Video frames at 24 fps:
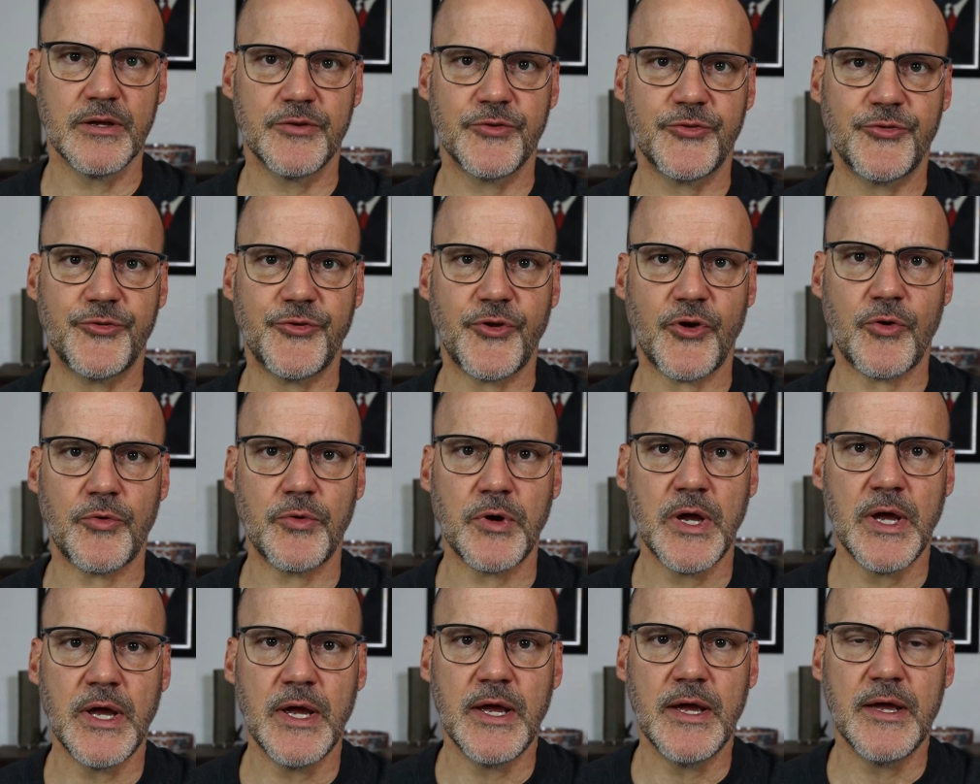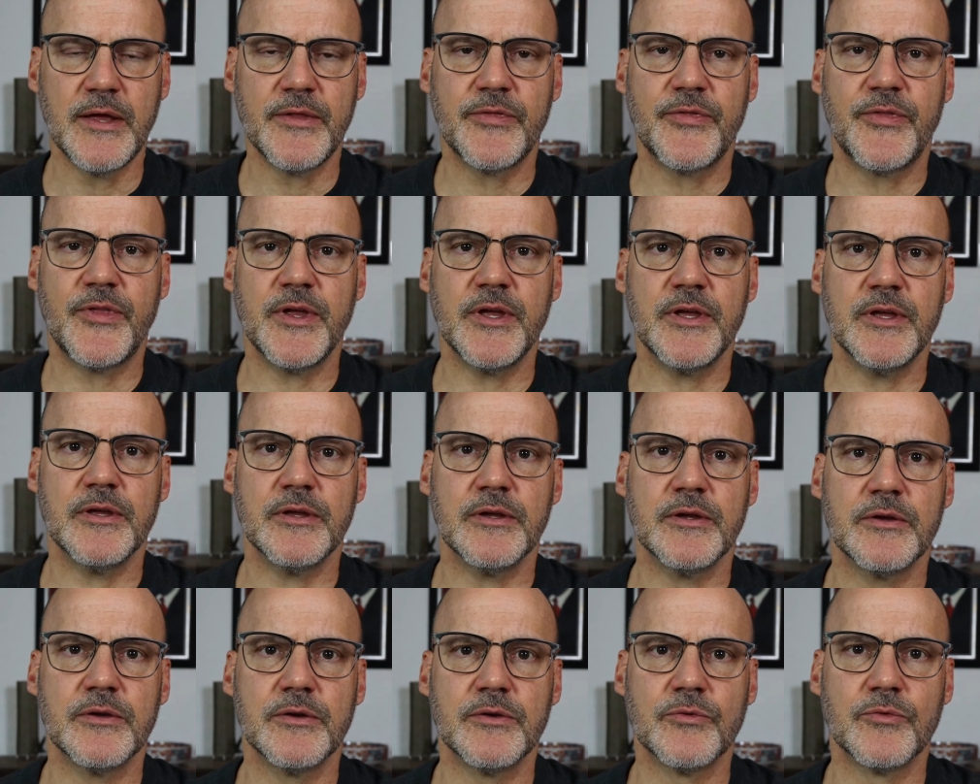So
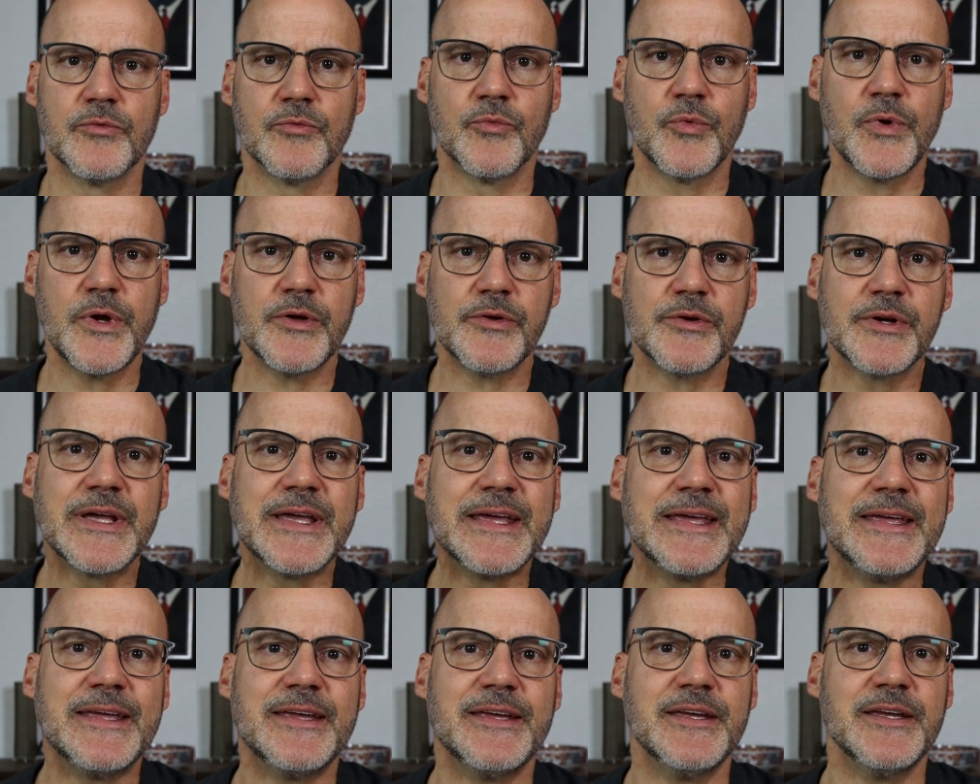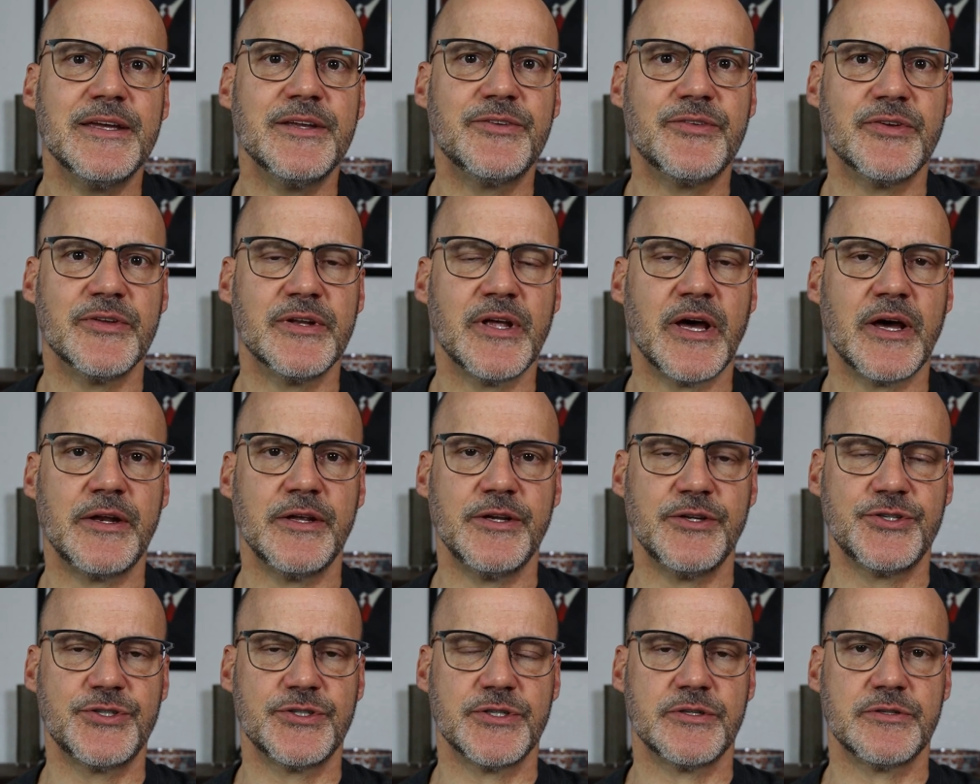the real key to
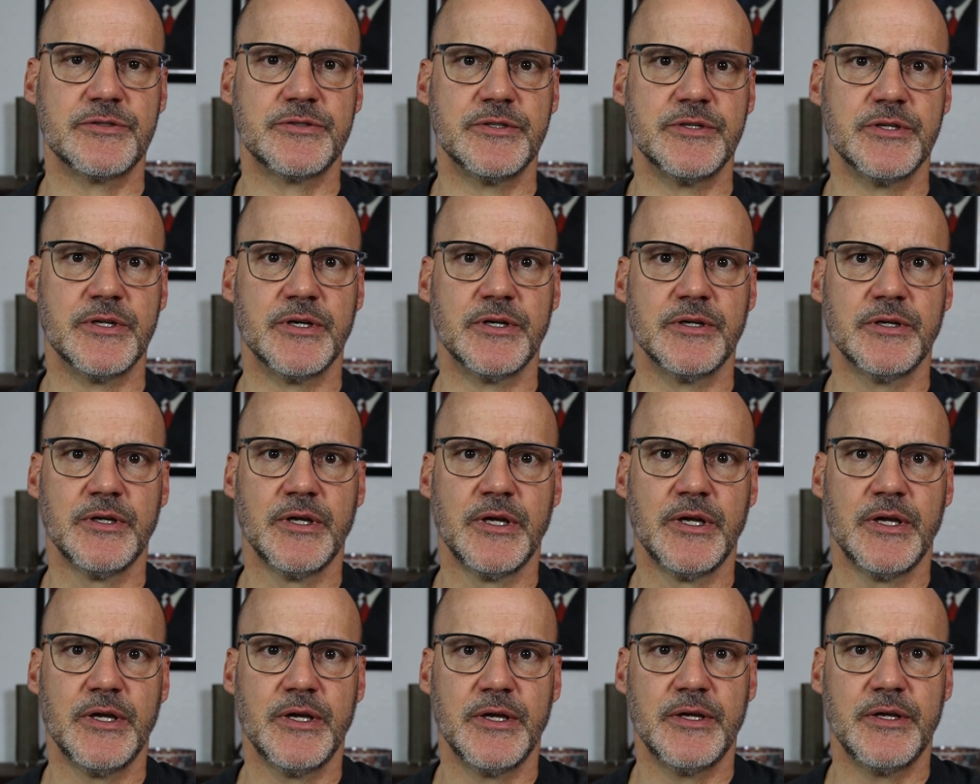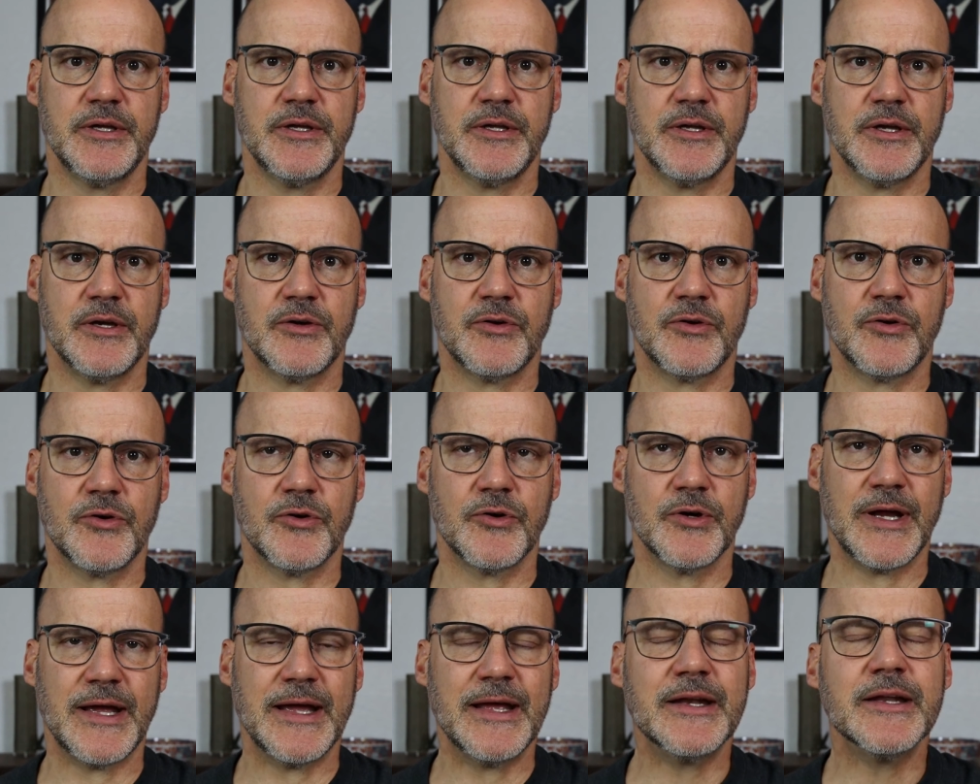Nadi Shodhana,
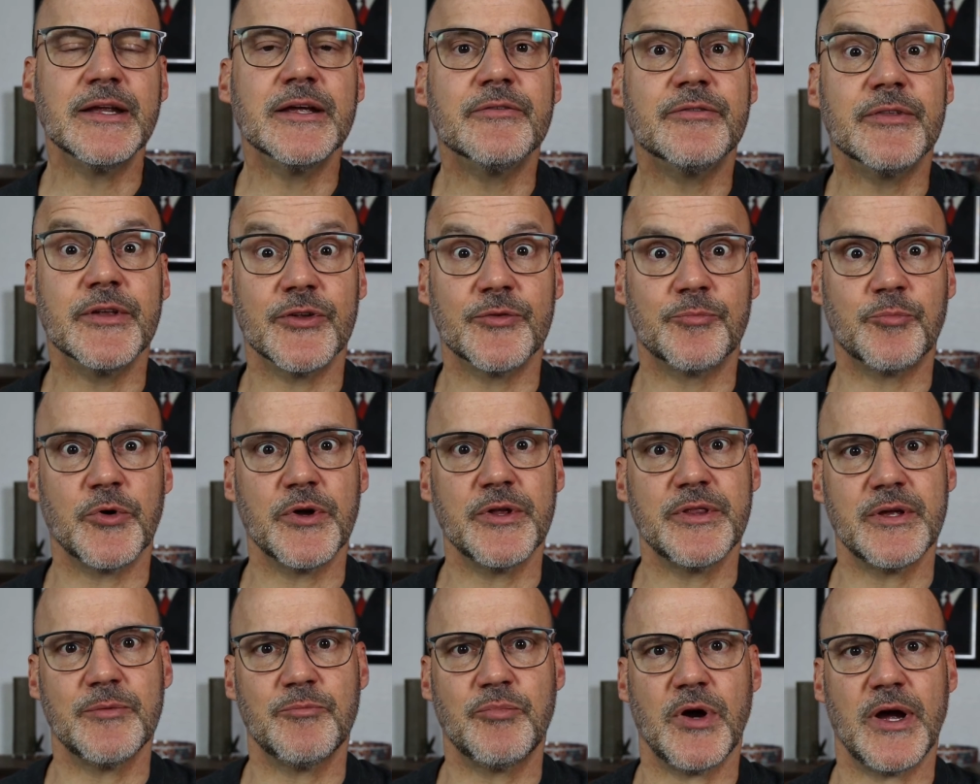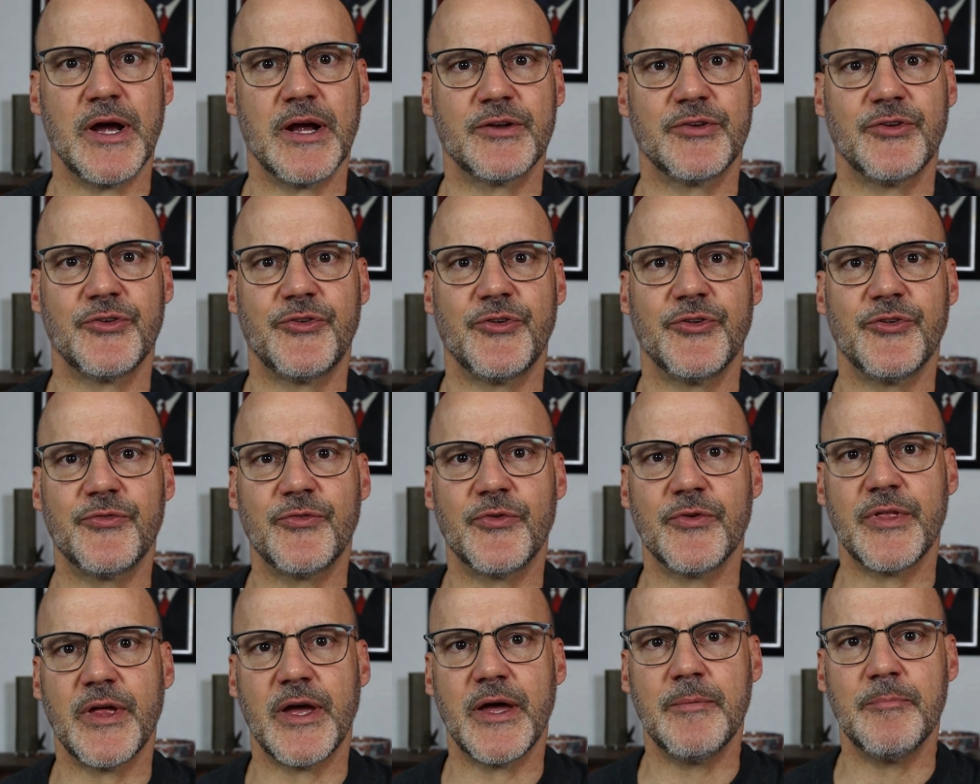or any of these breathing practices
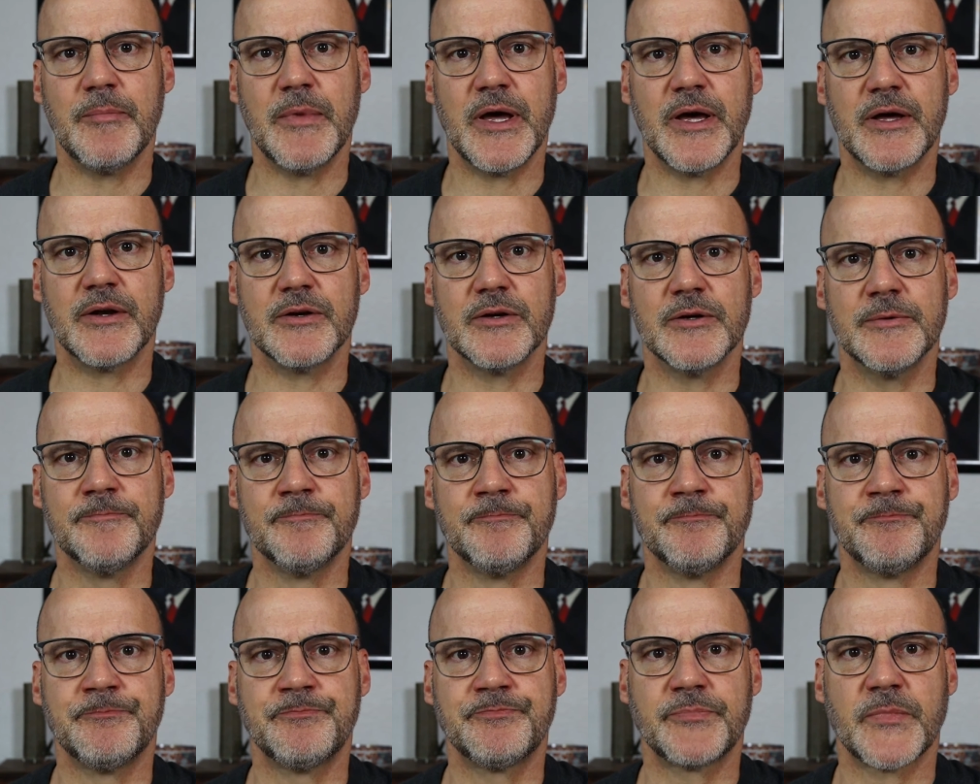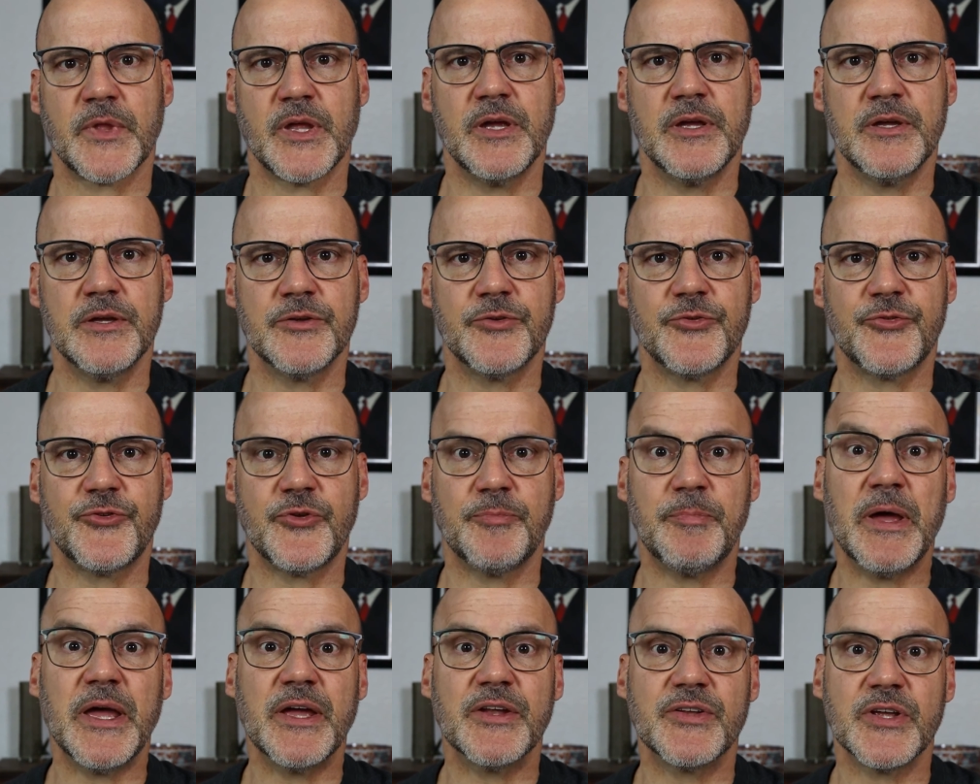for that matter, is
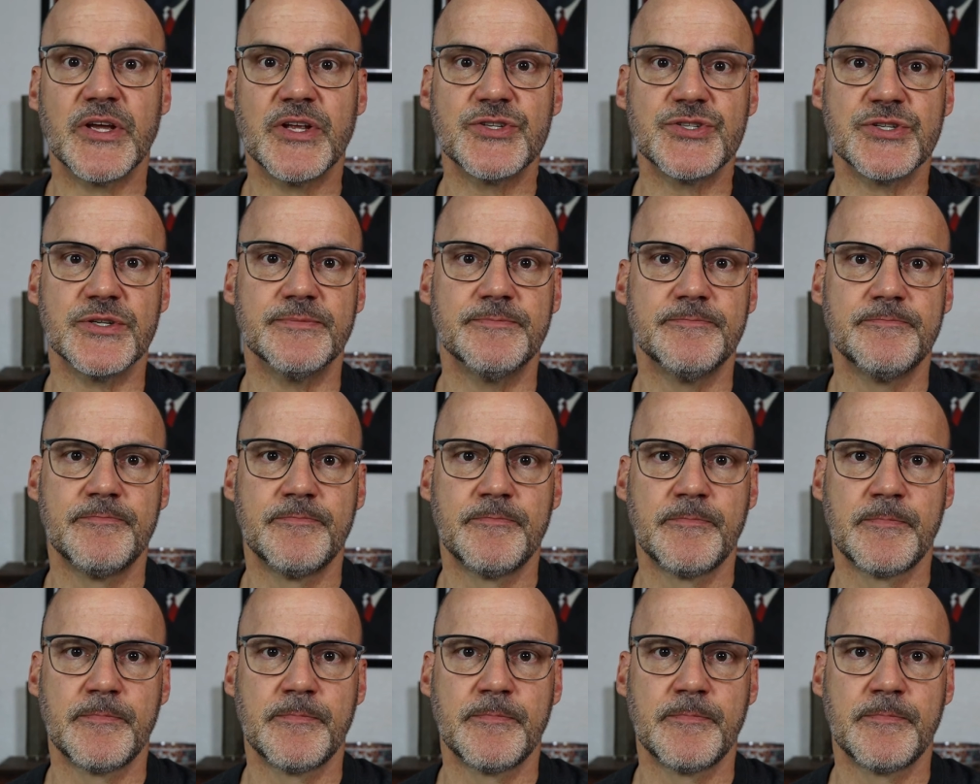to pay attention.